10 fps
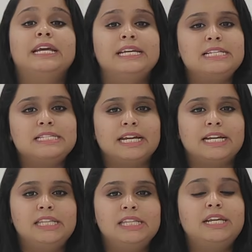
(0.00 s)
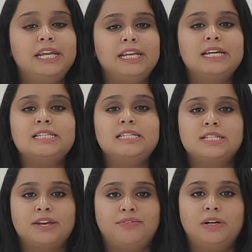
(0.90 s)
Instead, the TDS is
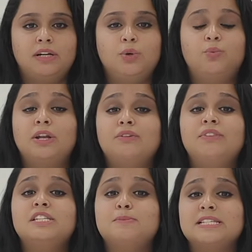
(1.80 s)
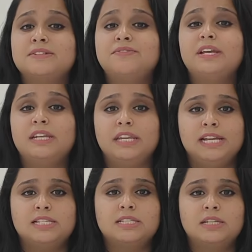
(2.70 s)
deferred to one of the specific
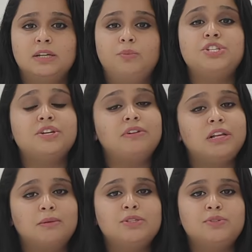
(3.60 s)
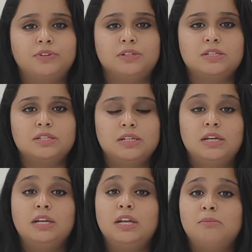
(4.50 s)
dates, whichever comes first.
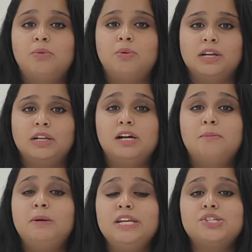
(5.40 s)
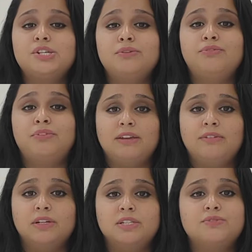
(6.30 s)
Number 1. Completion of 5
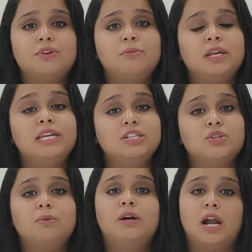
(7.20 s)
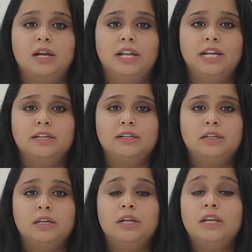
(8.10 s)
years from the ESOP grant date.
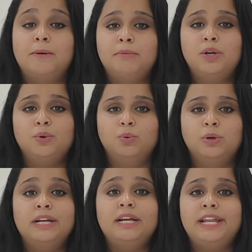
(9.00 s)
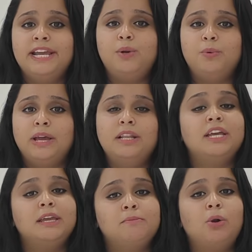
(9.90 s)
Number 2. Date when the
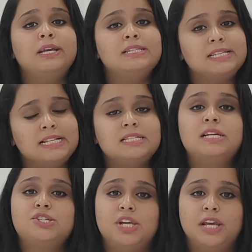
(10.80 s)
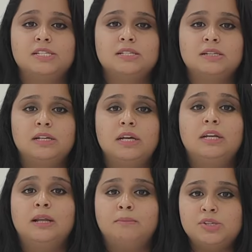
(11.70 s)
employee sells the shares.
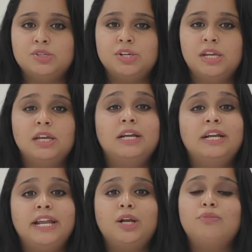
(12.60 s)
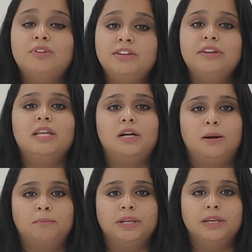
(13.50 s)
Number 3. Date of leaving the
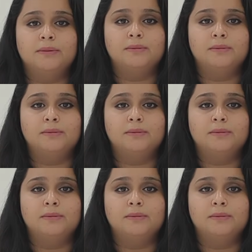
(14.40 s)
company.